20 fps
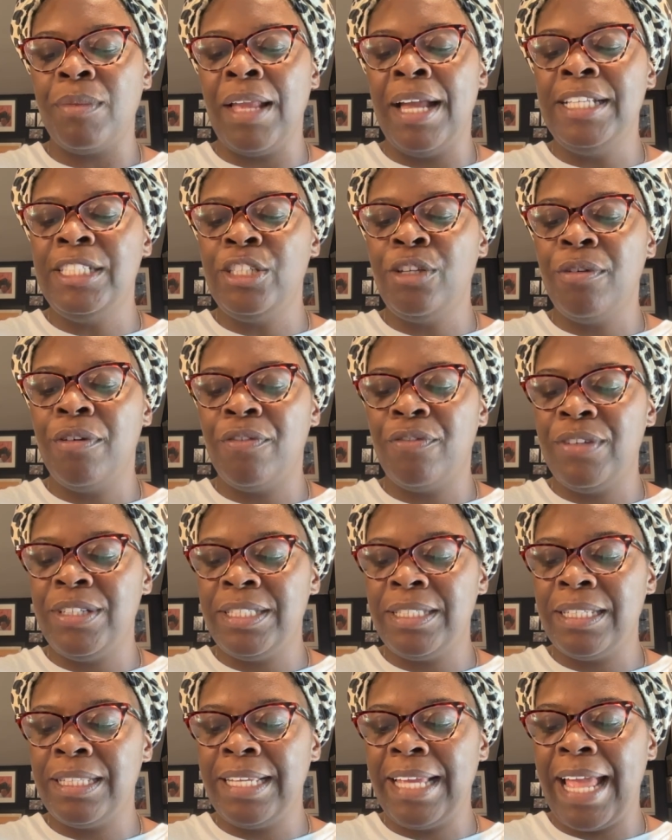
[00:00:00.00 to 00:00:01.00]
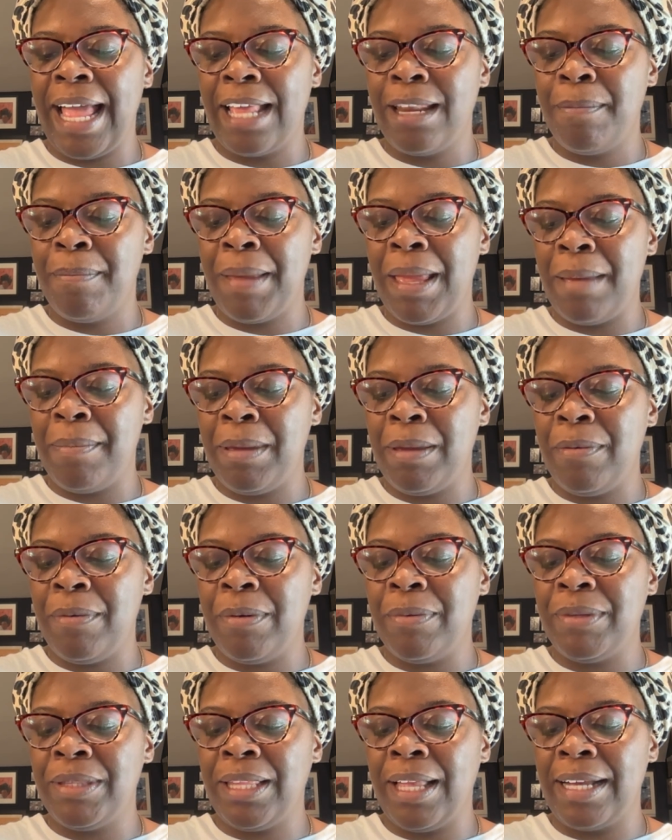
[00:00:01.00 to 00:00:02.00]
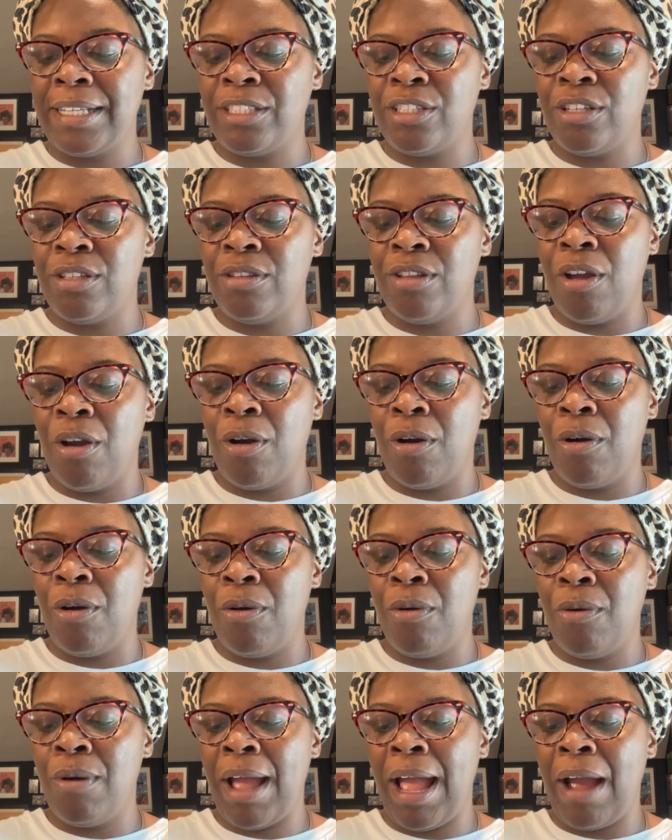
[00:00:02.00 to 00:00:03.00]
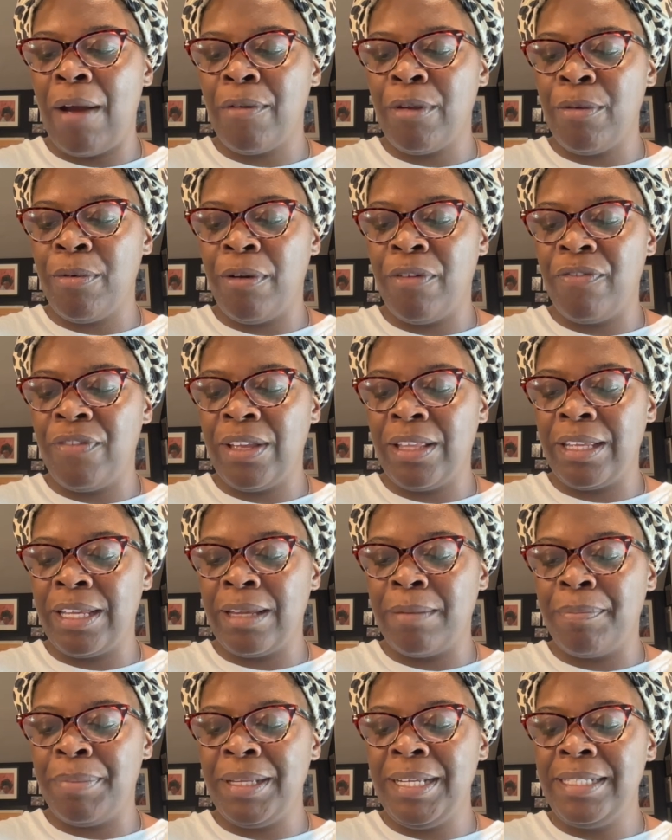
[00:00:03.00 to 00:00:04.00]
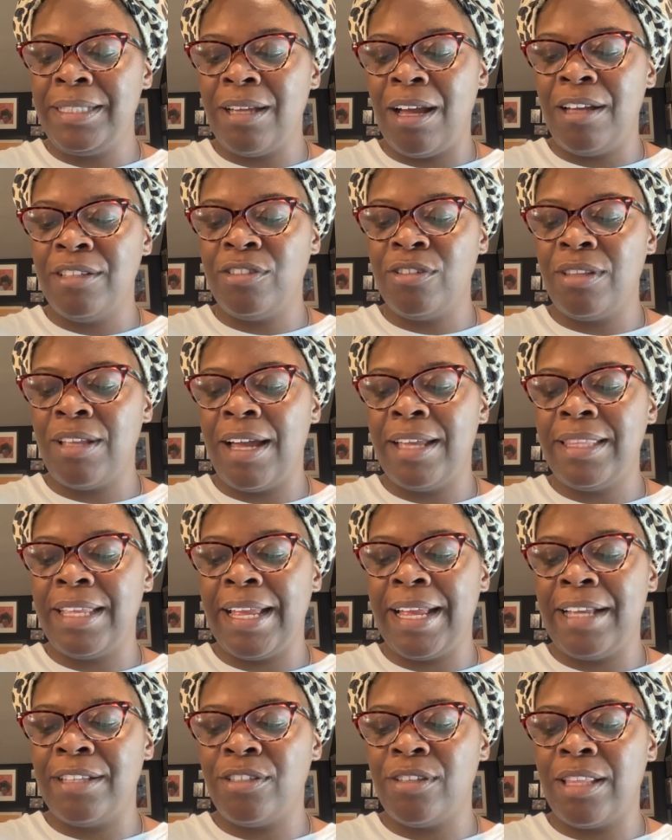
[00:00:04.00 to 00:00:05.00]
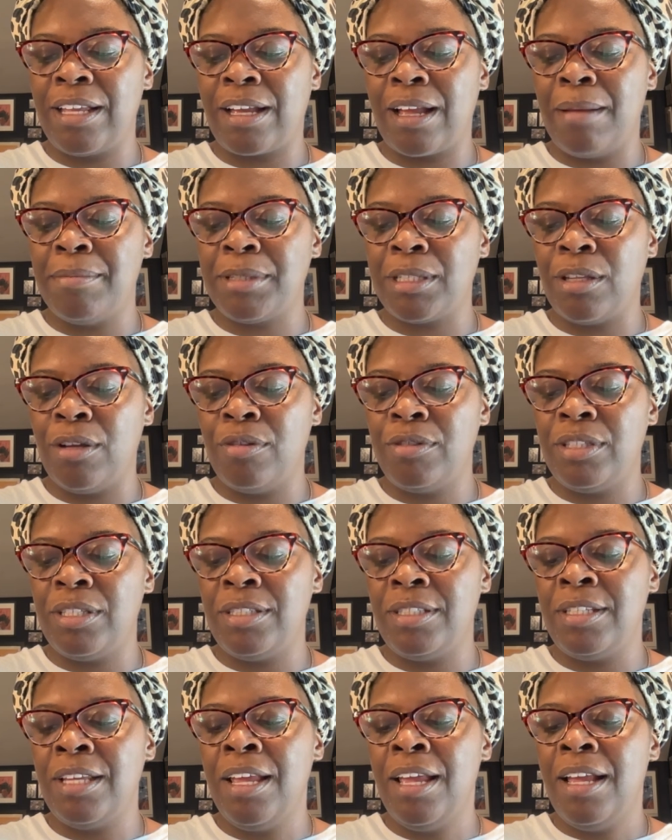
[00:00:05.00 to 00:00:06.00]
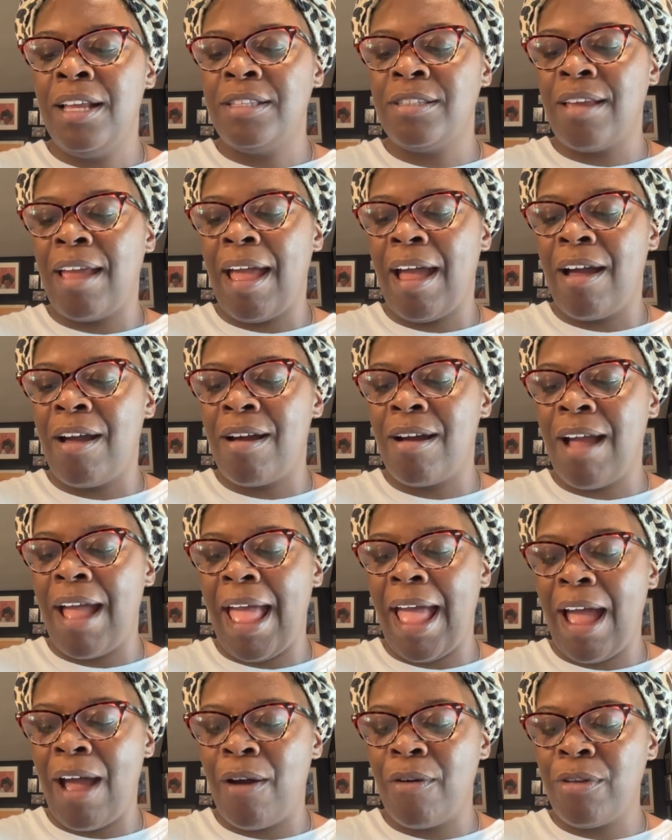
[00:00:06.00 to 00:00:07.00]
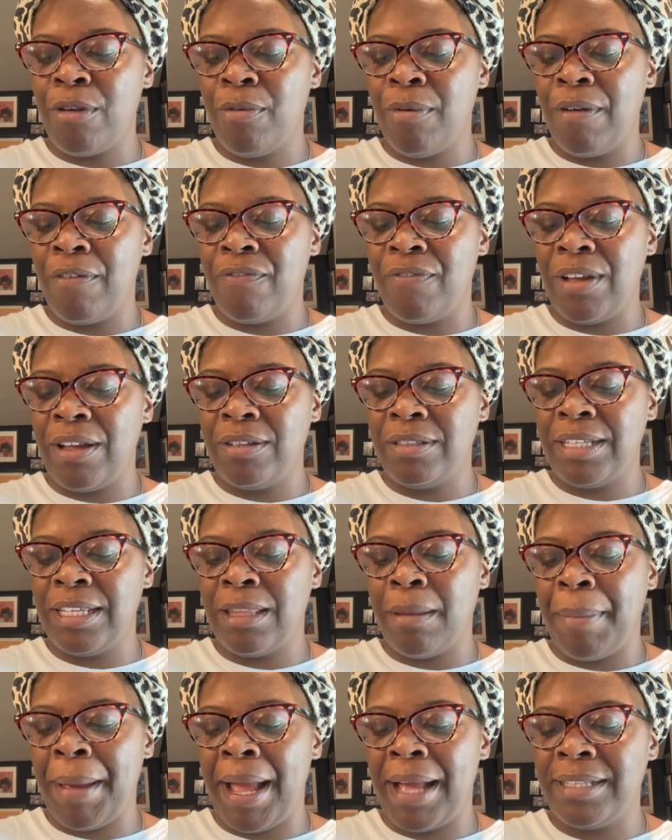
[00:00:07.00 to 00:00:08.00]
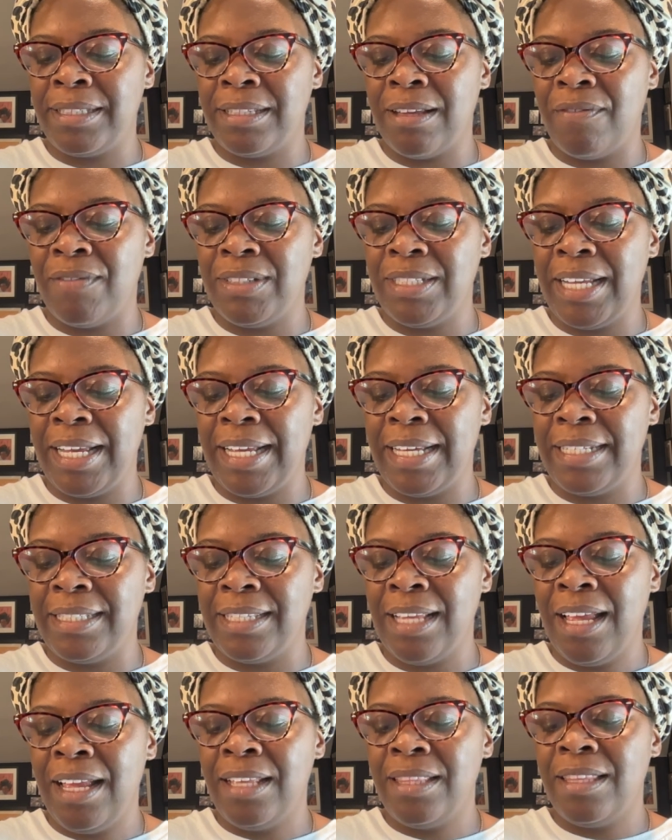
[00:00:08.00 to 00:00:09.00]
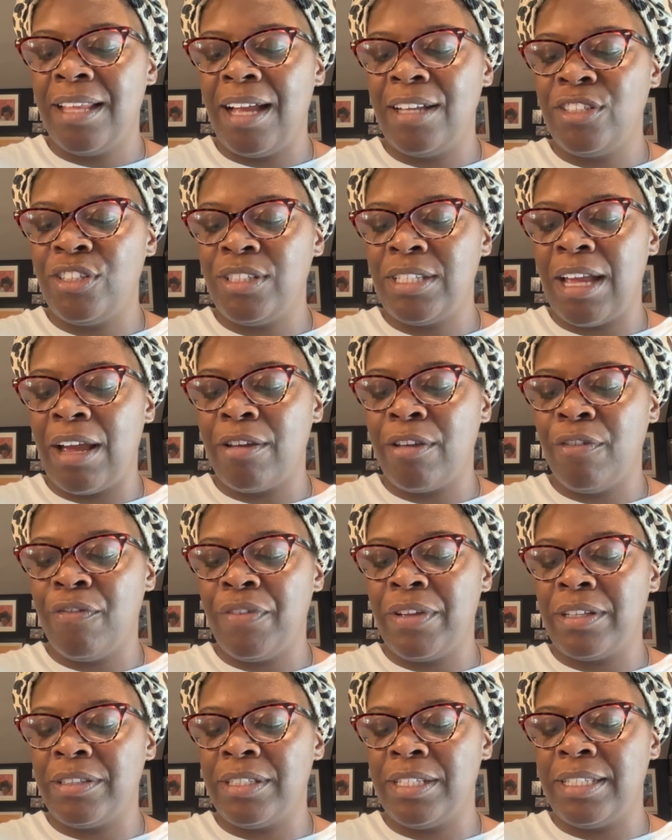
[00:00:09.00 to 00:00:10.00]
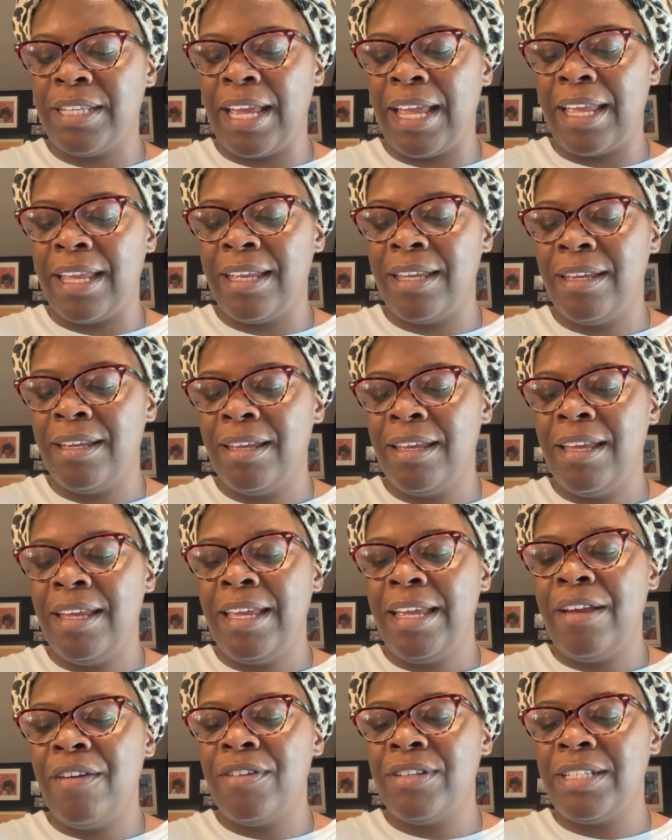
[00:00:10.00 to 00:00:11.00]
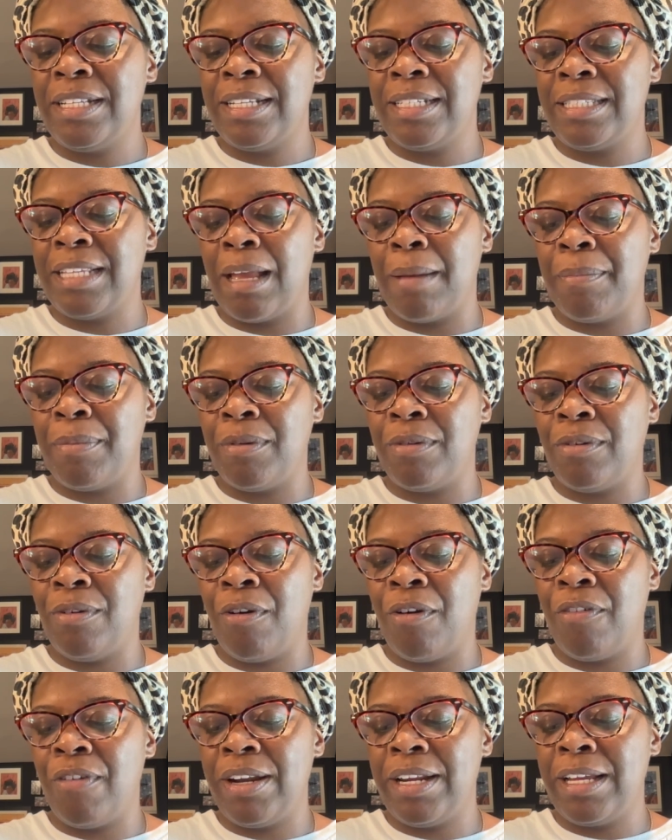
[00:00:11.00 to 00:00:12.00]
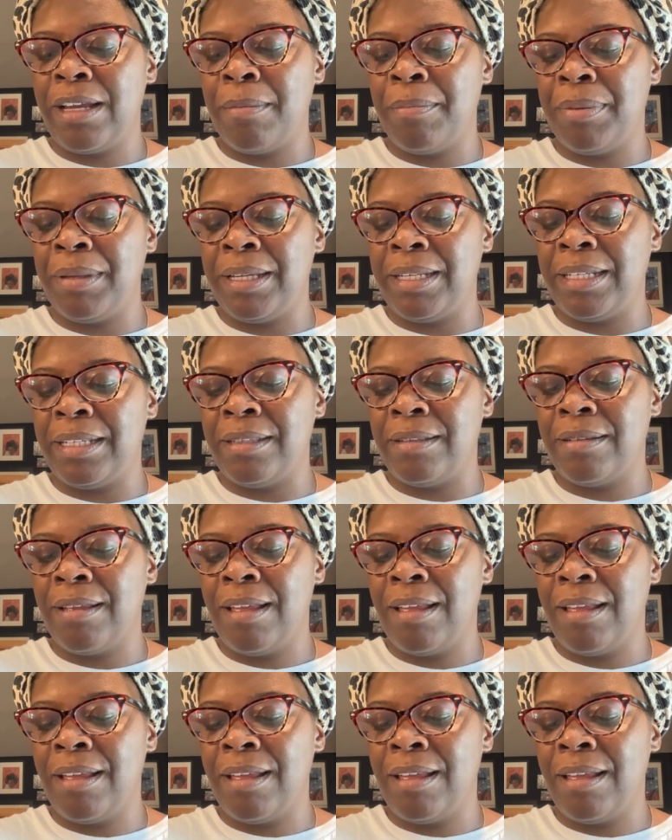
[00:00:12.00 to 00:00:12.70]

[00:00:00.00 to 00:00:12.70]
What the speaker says: As you have recently had a baby, we would like to know how you are feeling. Please underline the answer that comes closest to how you have felt in the past 7 days, not just how you feel today. Here is an example, already completed.